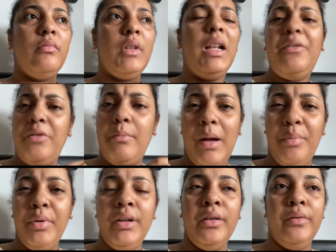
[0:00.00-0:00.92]
like from my
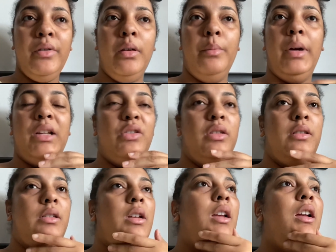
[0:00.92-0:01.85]
point of view, but I
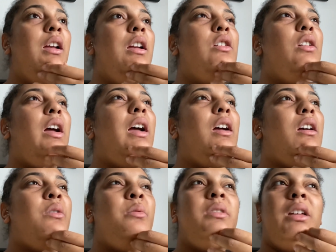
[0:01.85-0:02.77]
just I
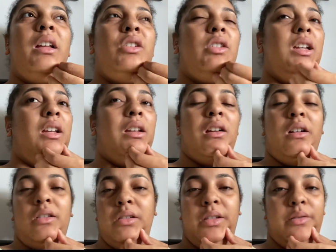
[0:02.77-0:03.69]
don't want to say I chicken out,
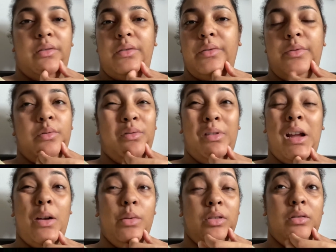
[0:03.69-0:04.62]
I just thought
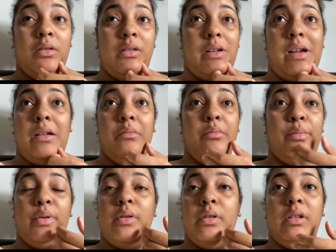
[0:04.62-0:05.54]
now is not the time
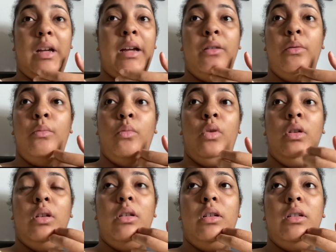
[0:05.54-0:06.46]
because I don't
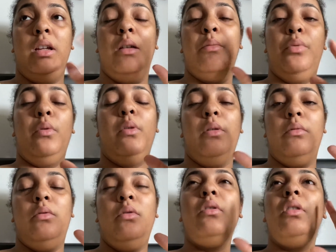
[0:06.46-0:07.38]
want the important
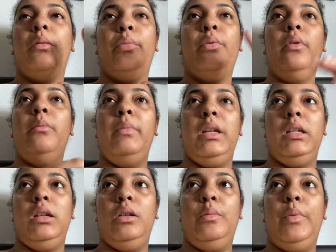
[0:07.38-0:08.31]
not the important
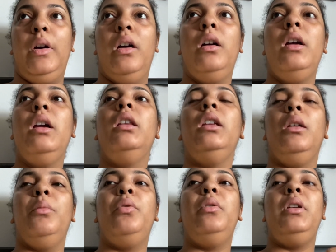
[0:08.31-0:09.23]
message, but the
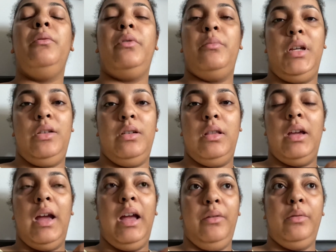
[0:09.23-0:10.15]
important information
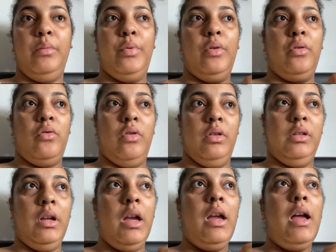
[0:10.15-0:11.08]
that I have to put
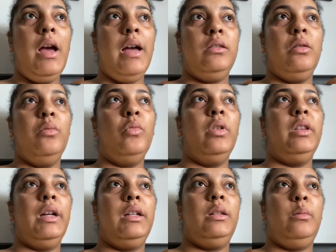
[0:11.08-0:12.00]
across. I don't want
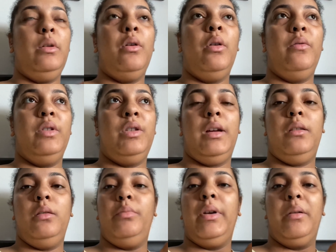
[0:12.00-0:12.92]
that to be
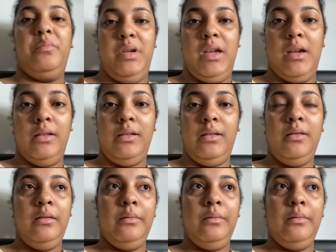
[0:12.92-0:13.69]
overshadowed by BS.